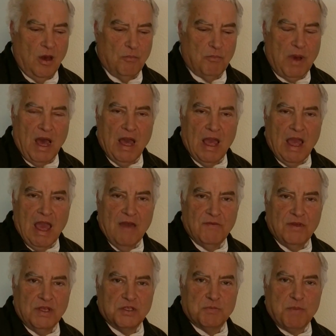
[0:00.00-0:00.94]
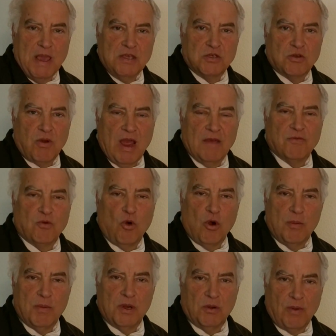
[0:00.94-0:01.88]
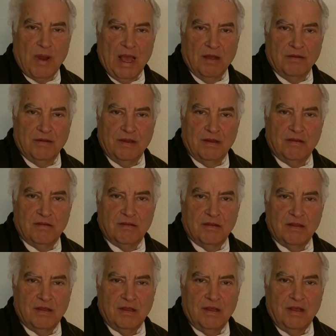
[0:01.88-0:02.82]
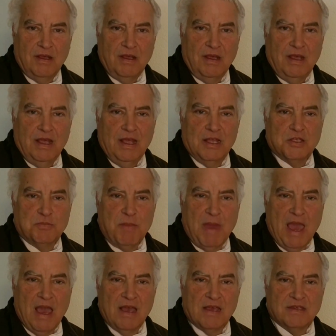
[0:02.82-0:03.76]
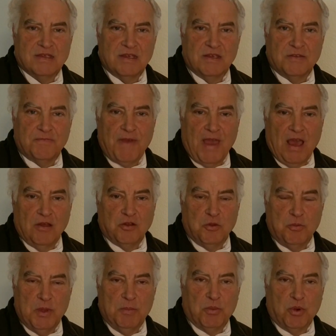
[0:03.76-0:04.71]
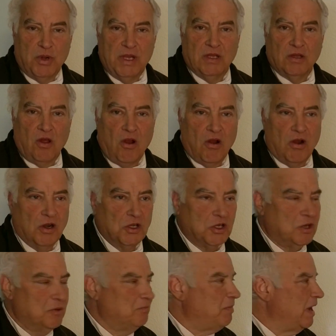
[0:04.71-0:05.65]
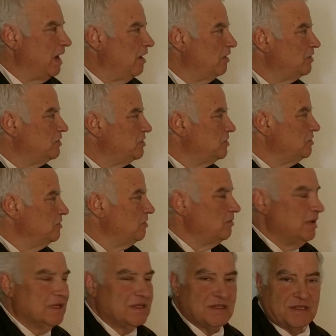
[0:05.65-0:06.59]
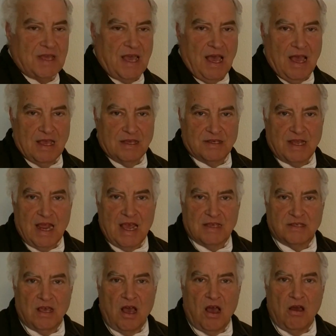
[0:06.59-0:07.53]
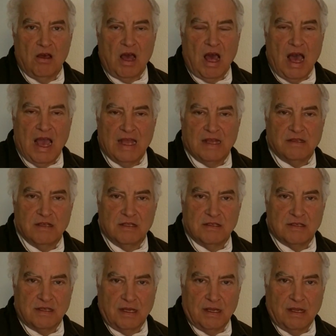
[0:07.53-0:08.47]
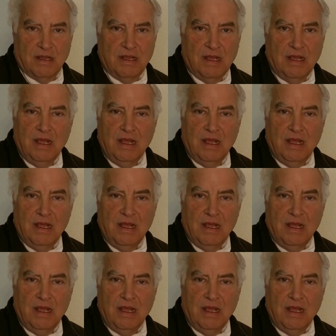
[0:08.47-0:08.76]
by having spacecraft orbit around it, its mass is found to be pretty large compared to its size. It has a high density.